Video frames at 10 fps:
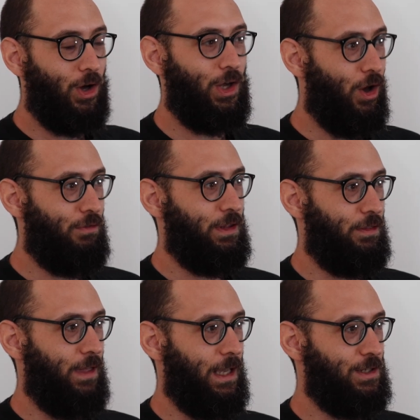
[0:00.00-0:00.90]

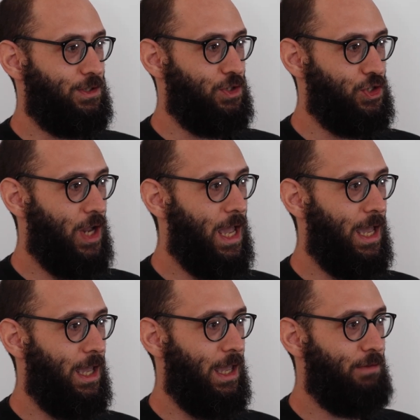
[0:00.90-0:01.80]
archiving things to
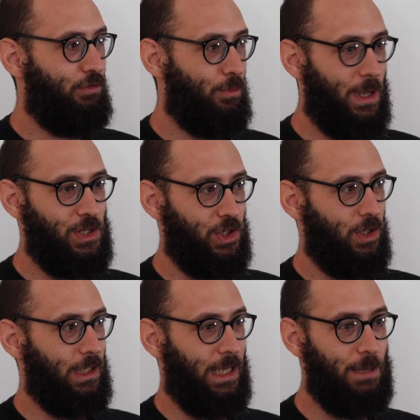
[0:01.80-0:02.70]
share
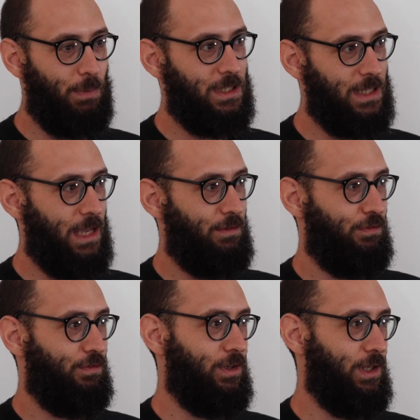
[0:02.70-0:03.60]
information and keep it
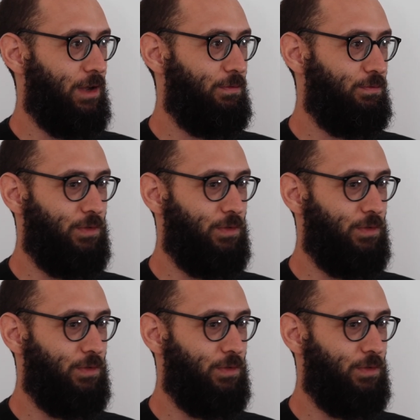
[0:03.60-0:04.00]
safe, you know,